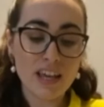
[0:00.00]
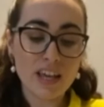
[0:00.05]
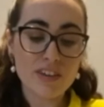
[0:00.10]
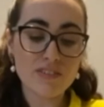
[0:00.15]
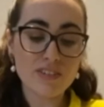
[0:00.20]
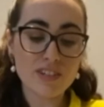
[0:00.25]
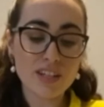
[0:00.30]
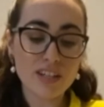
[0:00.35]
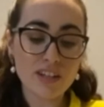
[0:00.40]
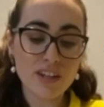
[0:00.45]

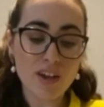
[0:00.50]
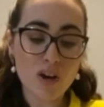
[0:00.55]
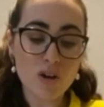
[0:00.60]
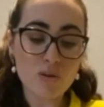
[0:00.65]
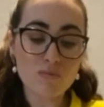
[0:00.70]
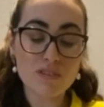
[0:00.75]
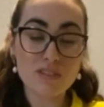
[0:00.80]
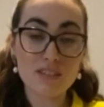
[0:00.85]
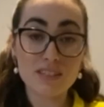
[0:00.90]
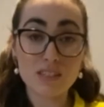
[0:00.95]
If you need
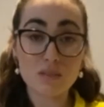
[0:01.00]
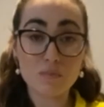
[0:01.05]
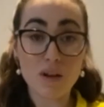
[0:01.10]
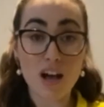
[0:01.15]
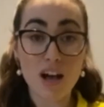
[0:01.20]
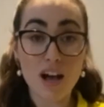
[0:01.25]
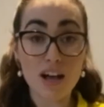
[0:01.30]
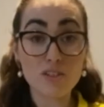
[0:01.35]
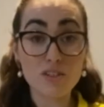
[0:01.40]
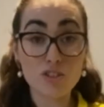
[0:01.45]
help with this
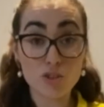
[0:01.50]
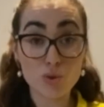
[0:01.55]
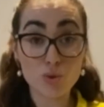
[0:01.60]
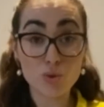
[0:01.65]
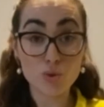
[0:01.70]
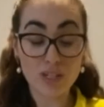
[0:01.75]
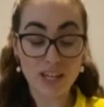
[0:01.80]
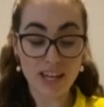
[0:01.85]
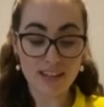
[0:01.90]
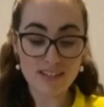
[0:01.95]
part,
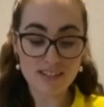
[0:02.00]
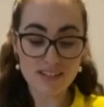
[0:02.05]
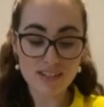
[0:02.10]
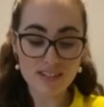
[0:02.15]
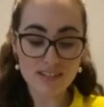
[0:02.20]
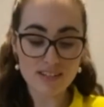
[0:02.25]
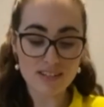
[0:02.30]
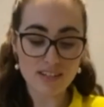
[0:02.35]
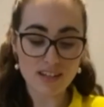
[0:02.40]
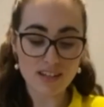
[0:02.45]
do get it
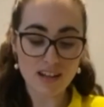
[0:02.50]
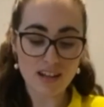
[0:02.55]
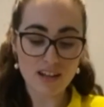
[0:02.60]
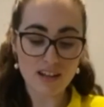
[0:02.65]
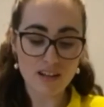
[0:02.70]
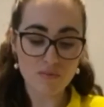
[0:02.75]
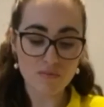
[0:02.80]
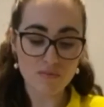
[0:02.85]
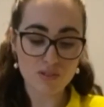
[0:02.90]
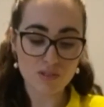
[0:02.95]
because
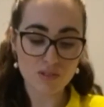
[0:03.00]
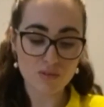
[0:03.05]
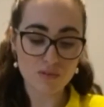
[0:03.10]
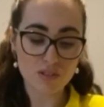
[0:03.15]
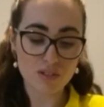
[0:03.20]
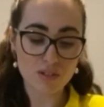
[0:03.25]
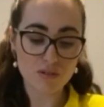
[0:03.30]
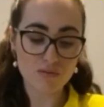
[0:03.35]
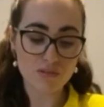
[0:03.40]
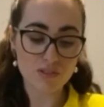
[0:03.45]
um, we
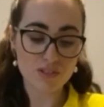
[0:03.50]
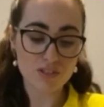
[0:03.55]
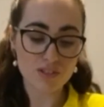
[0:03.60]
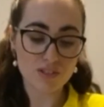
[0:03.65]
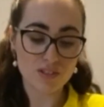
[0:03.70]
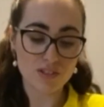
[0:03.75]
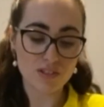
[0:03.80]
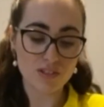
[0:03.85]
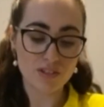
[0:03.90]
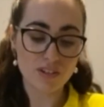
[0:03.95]
don't want
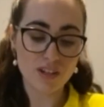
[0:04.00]
you